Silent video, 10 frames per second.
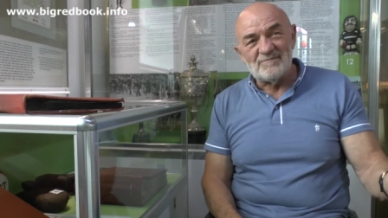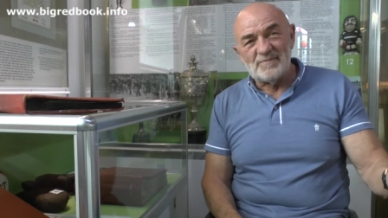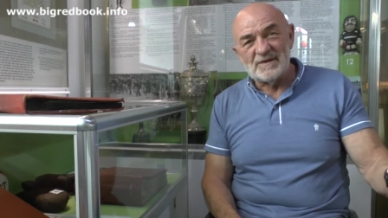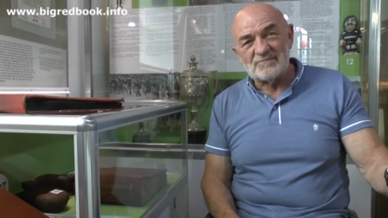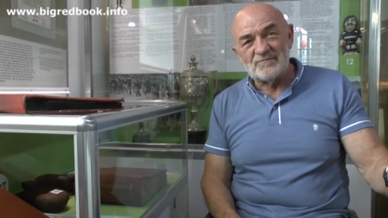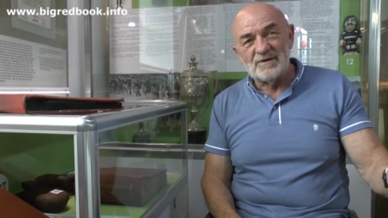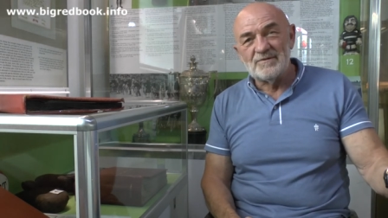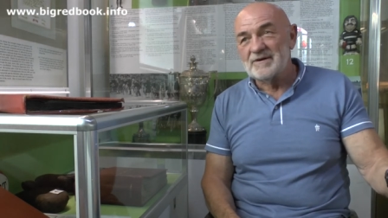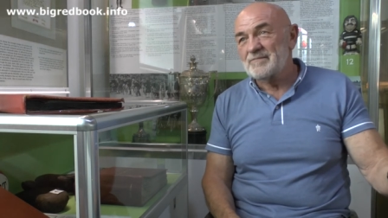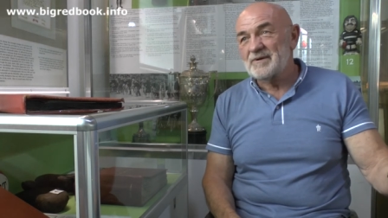But we
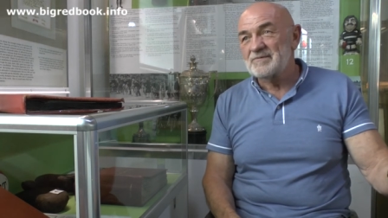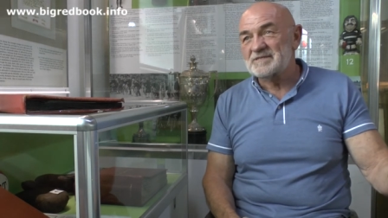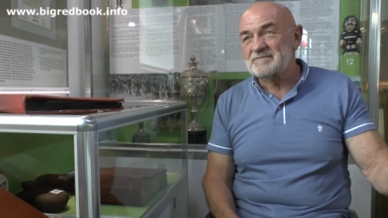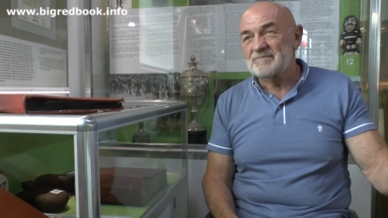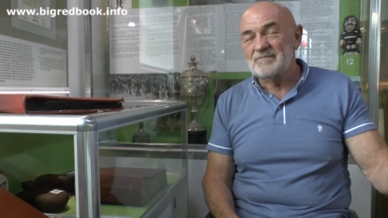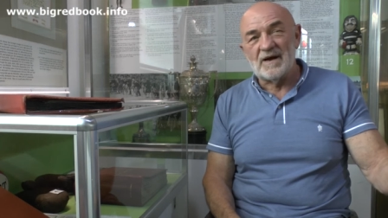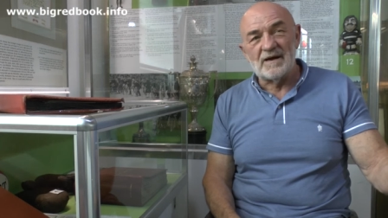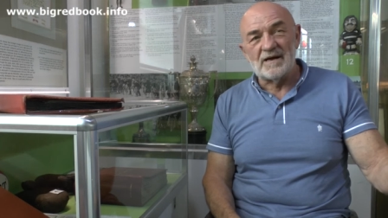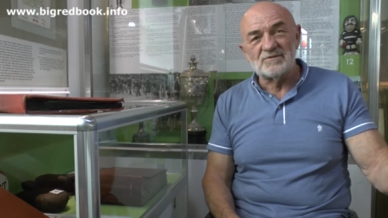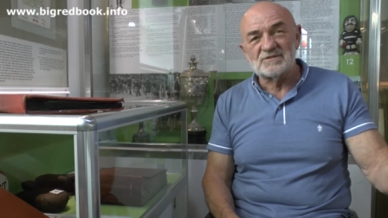were, we were.
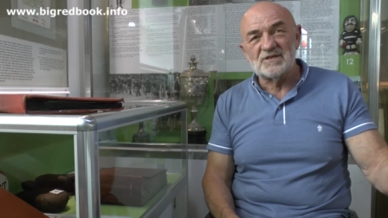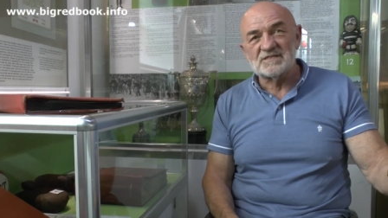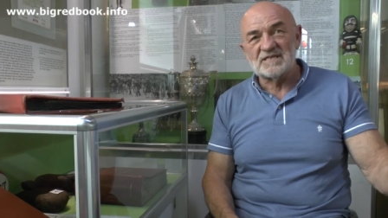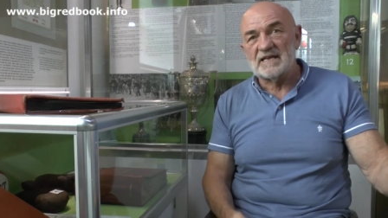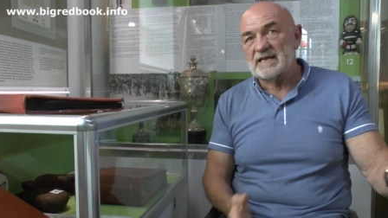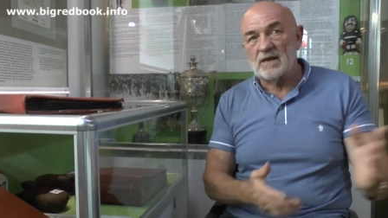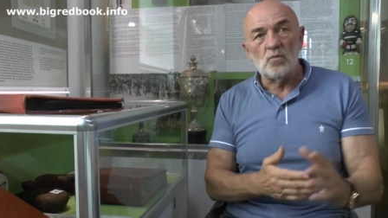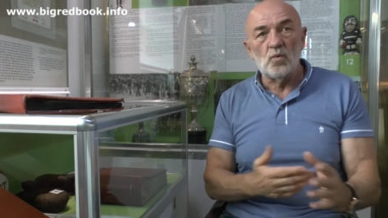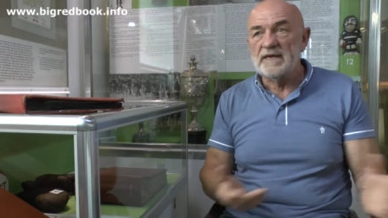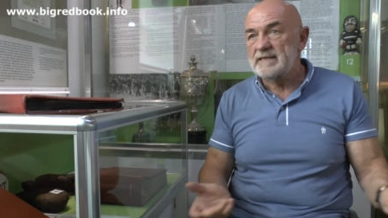I was just sat there
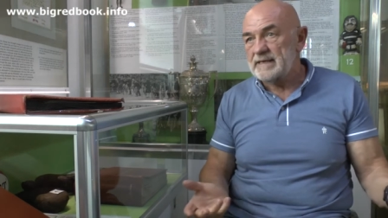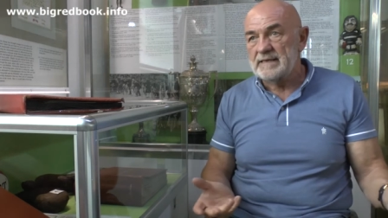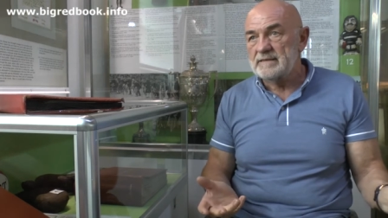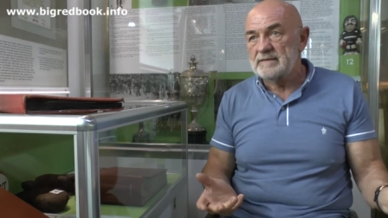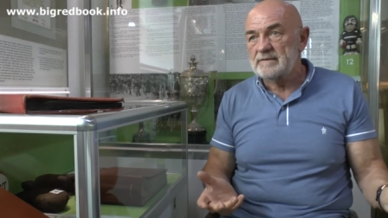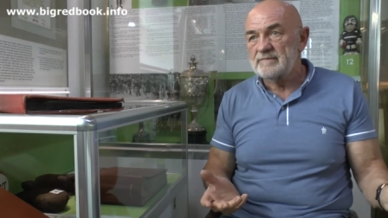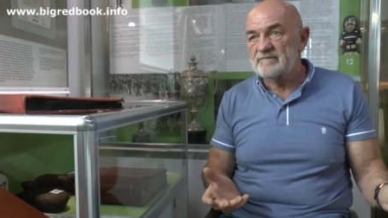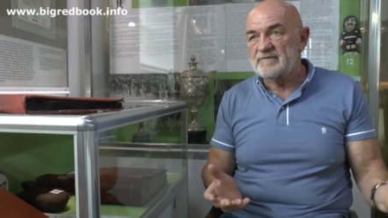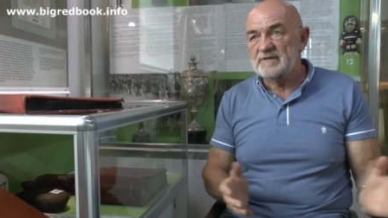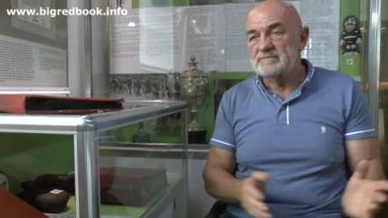waiting
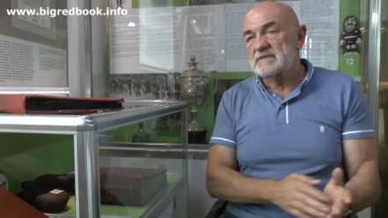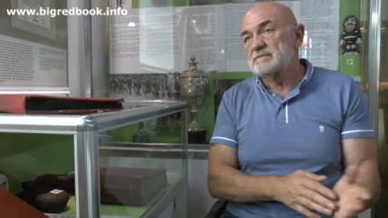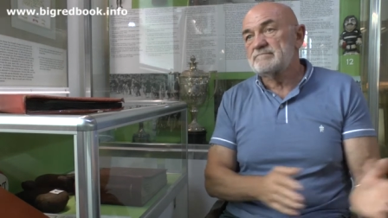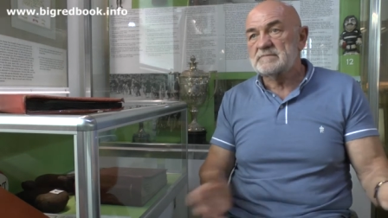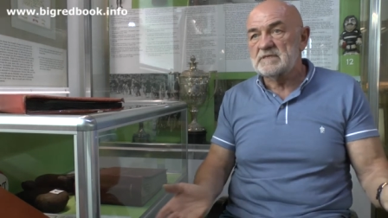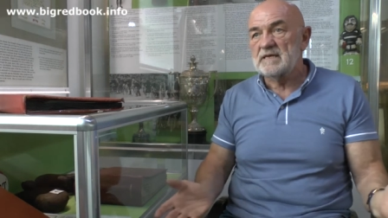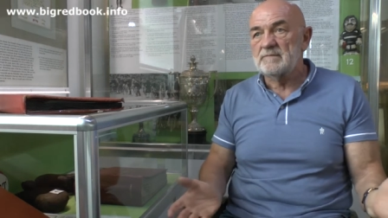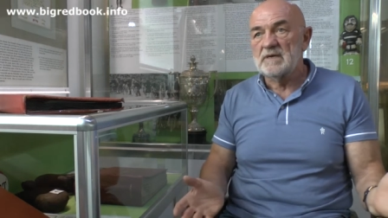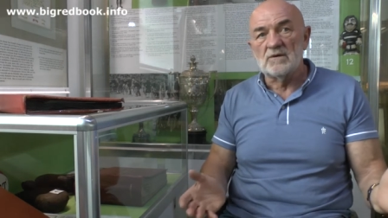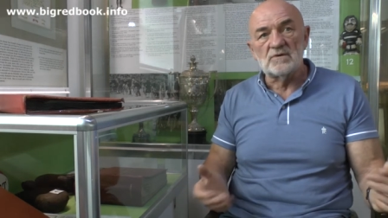for them to
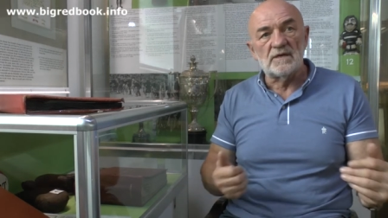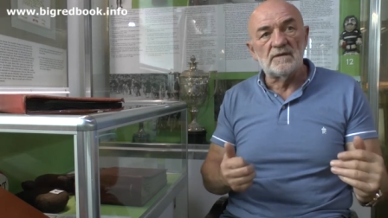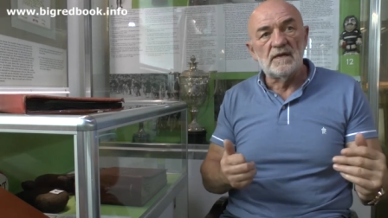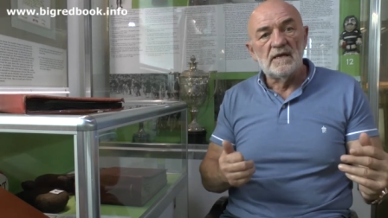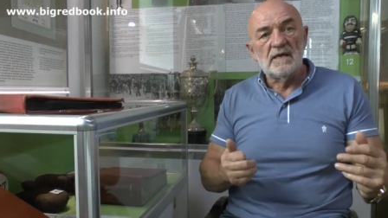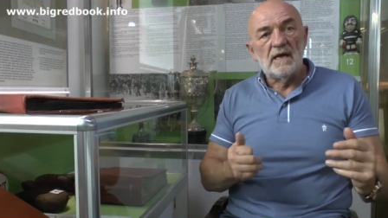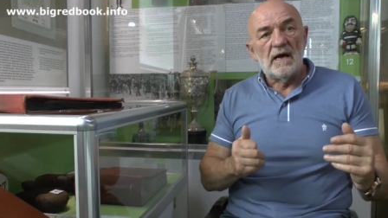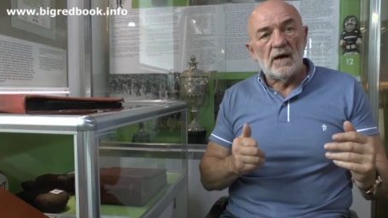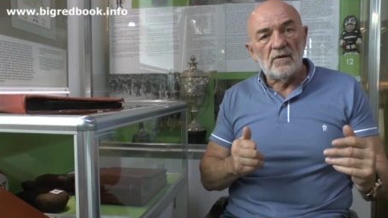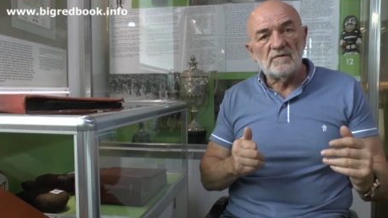take me out, and,
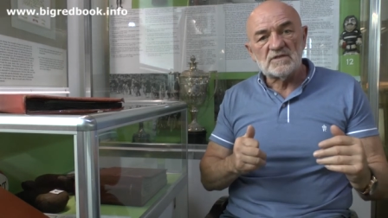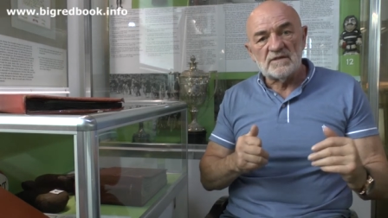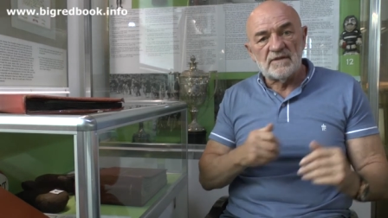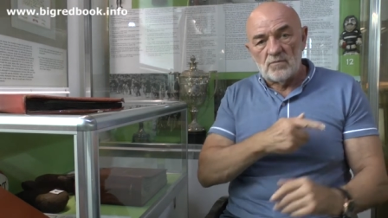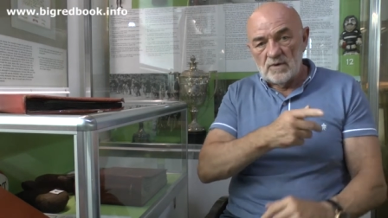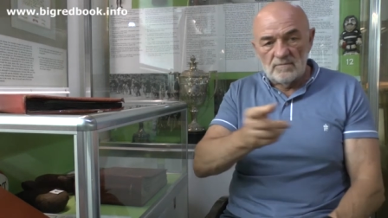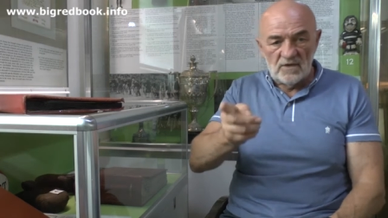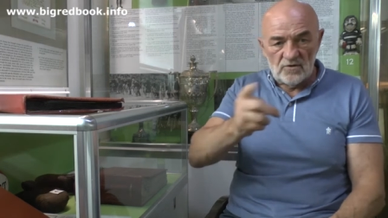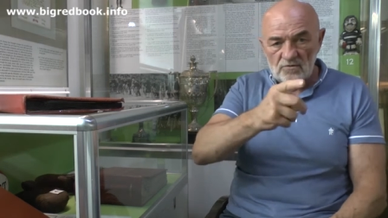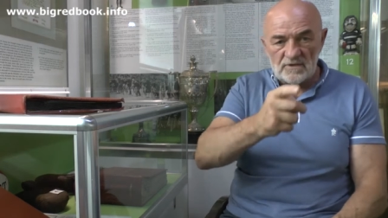and all of a sudden they wheeled
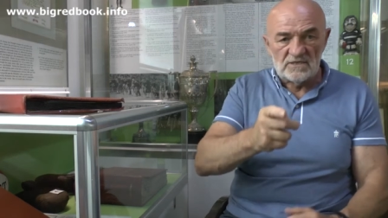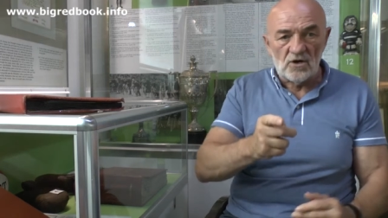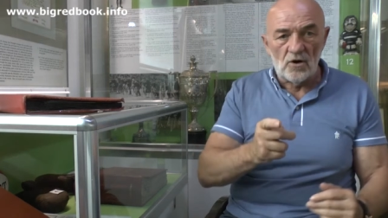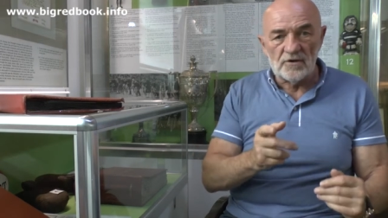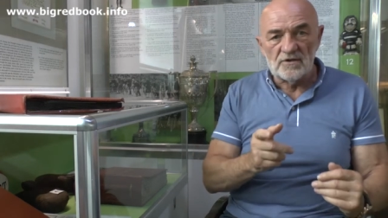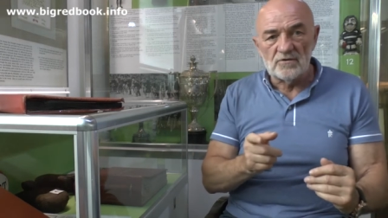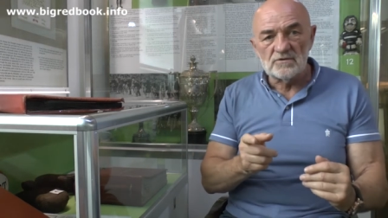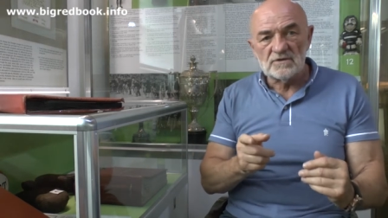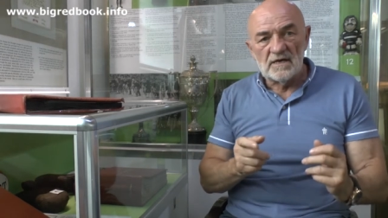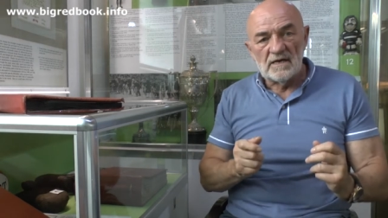me through these
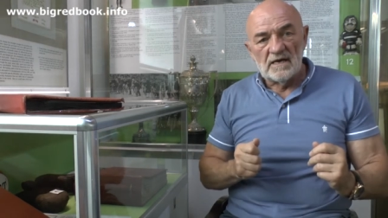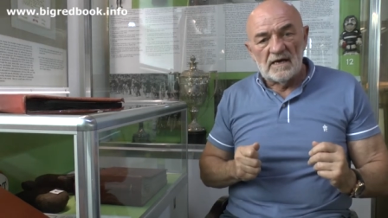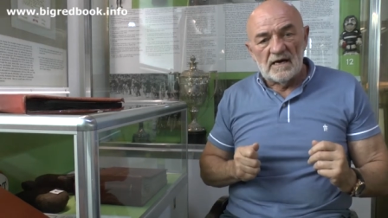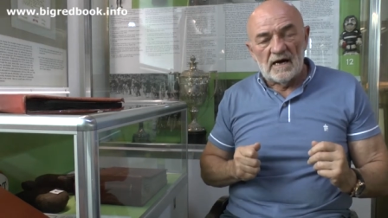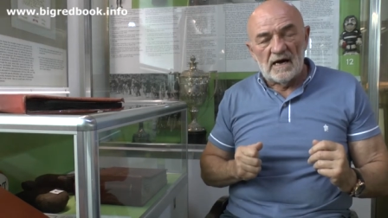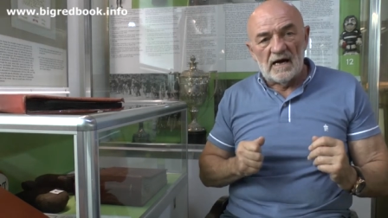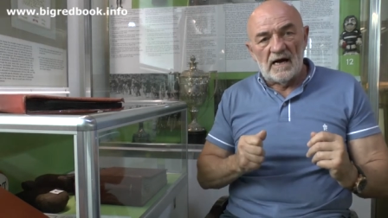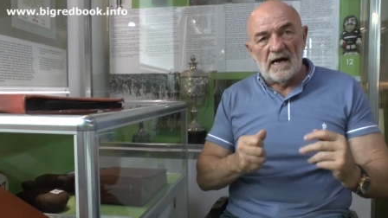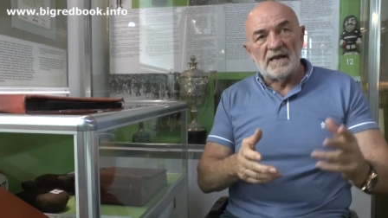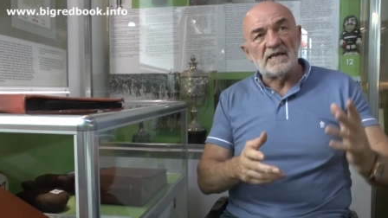corridors,
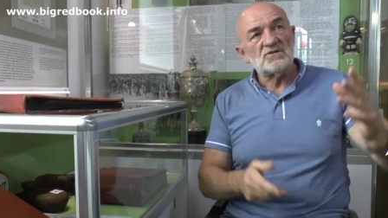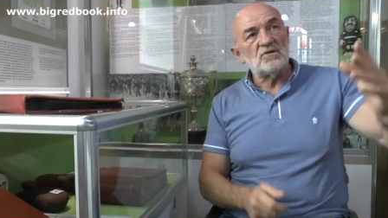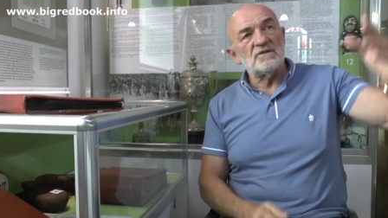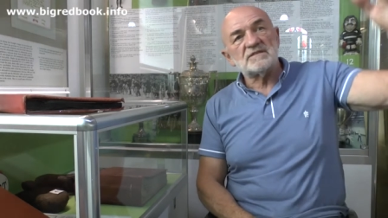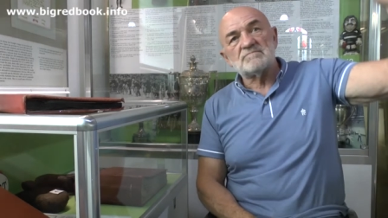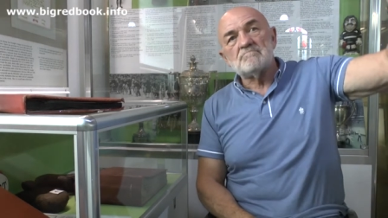and I saw this